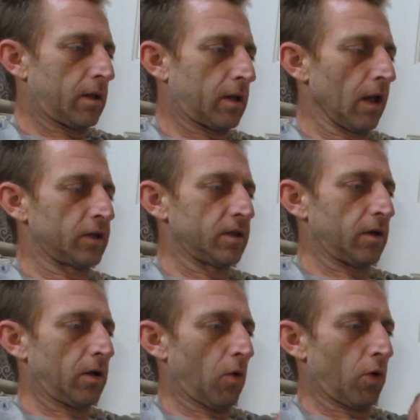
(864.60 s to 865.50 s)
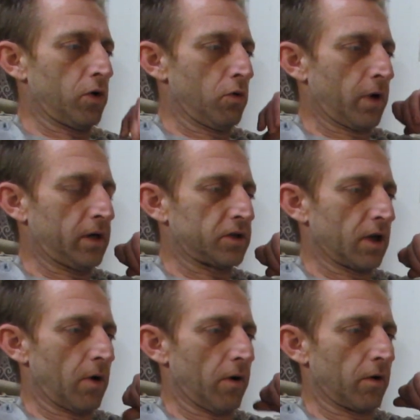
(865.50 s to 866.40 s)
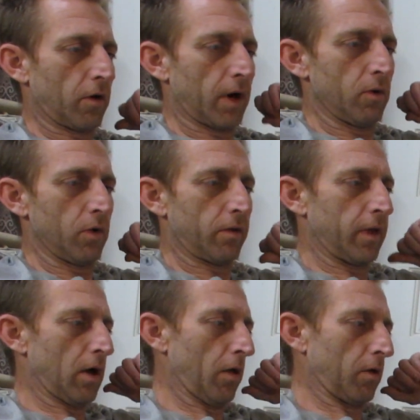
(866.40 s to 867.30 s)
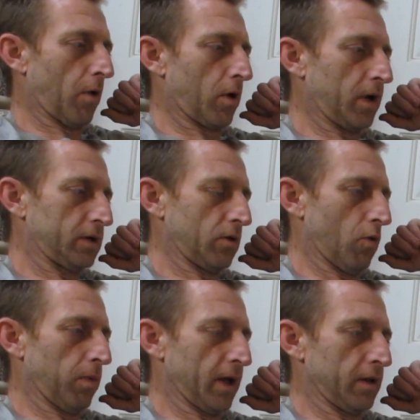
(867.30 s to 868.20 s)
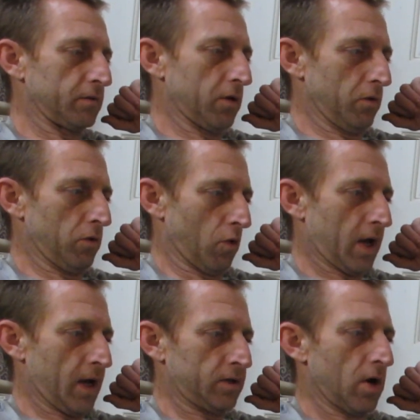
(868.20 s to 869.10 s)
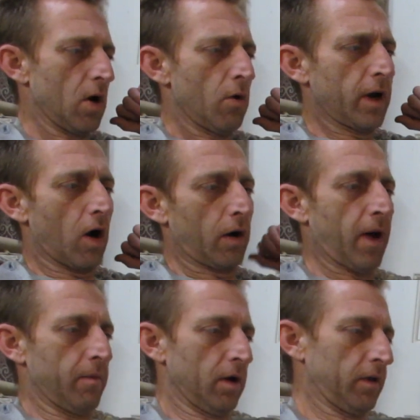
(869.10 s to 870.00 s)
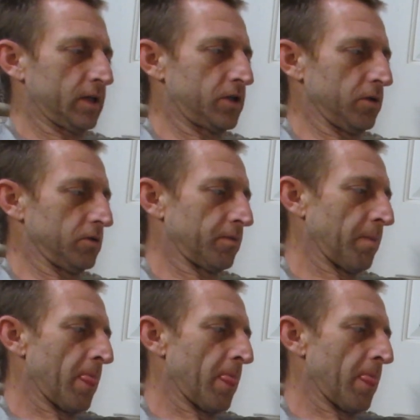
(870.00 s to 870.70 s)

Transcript: diligent or you reach some other agreement with the other parties or plaintiffs to your case regarding payment of these issues.